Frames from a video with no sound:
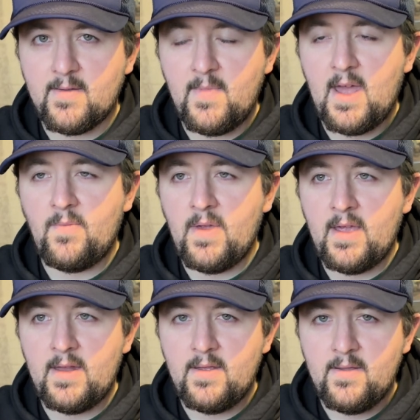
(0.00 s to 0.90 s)

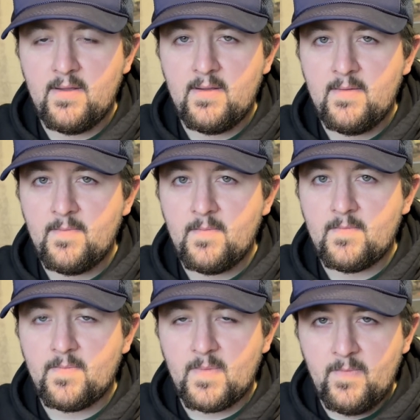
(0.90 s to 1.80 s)
man-made
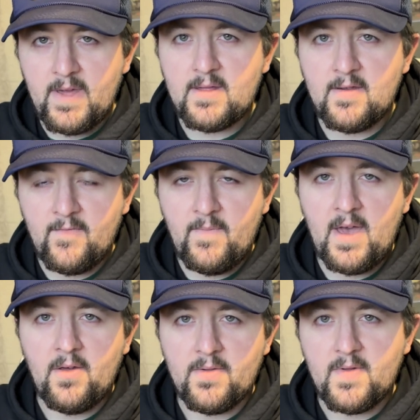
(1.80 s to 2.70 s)
mix of
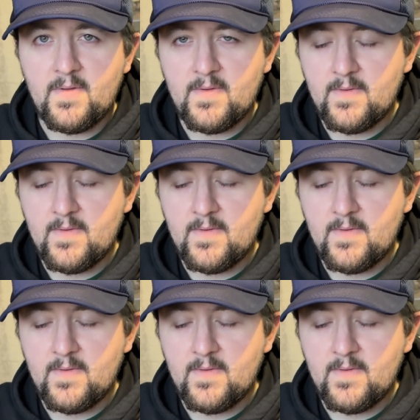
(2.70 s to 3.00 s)
metals,